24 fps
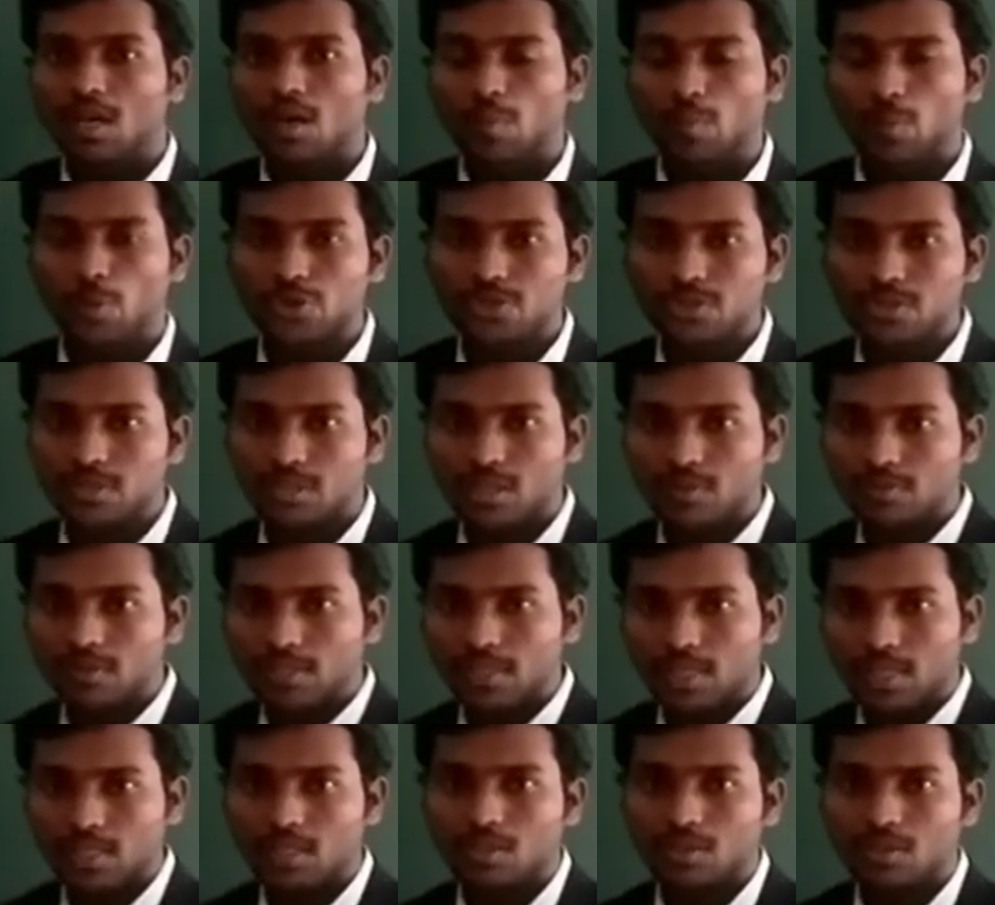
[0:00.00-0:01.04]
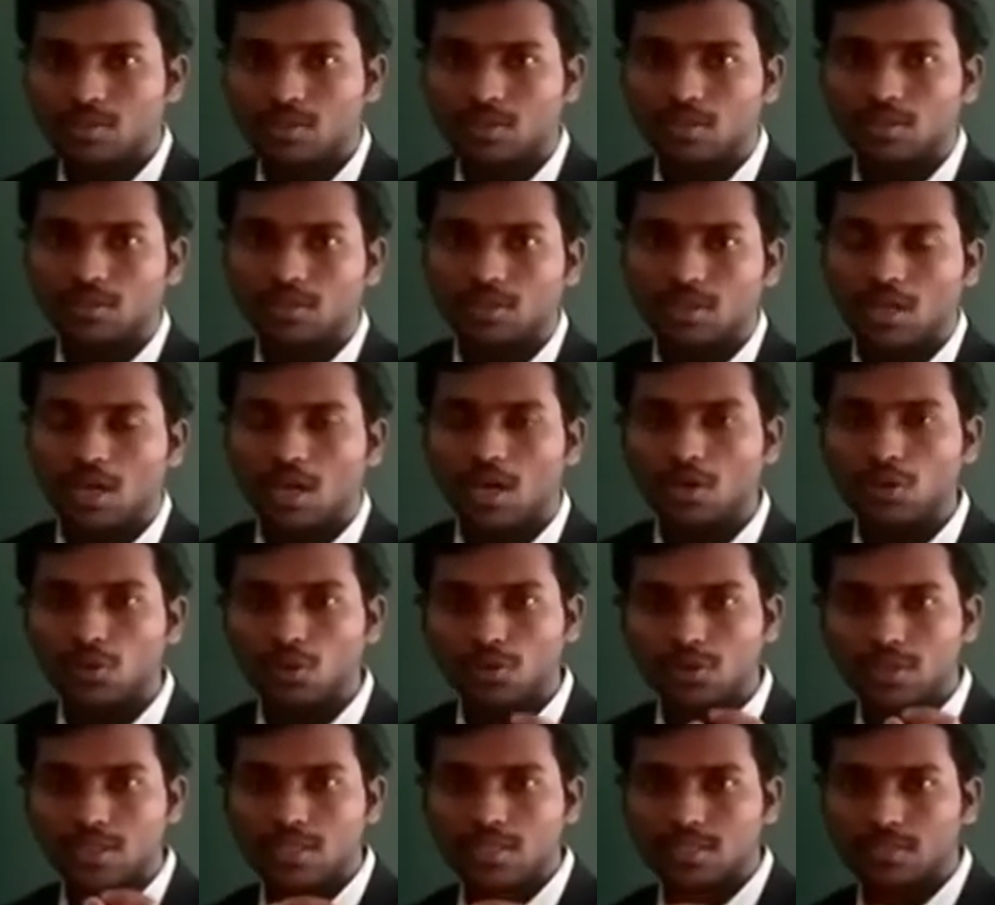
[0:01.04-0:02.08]
position of the electron or
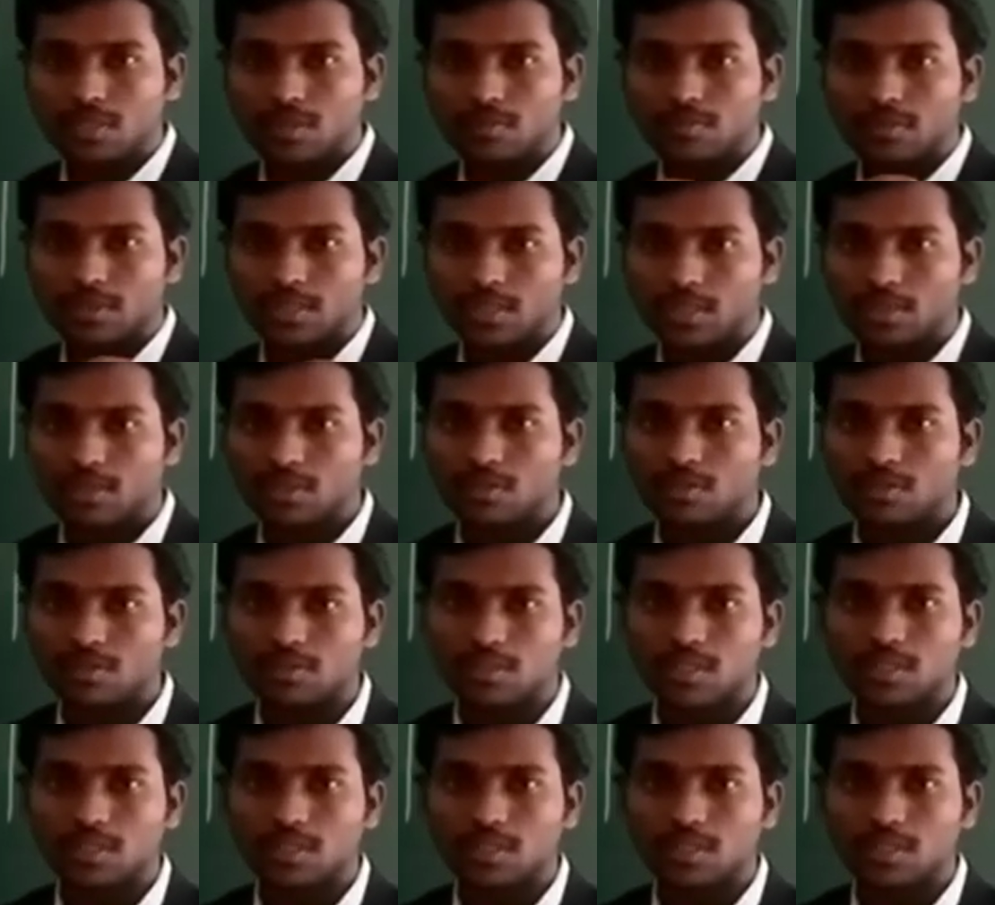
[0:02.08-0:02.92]
location of the electron.